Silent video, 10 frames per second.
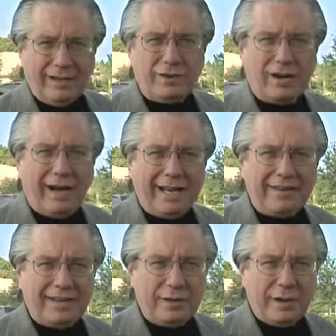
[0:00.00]
let your
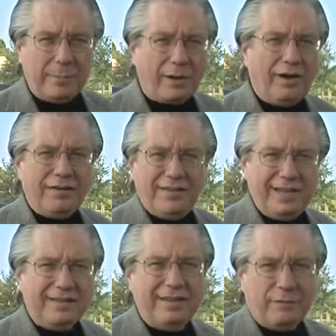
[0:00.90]
clients seek you out because of
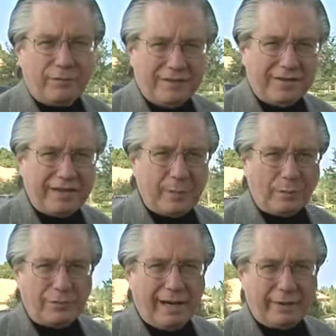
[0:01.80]
these differences that
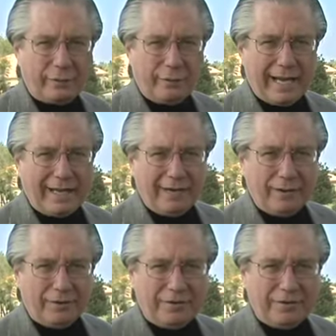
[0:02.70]
we're trying to create here.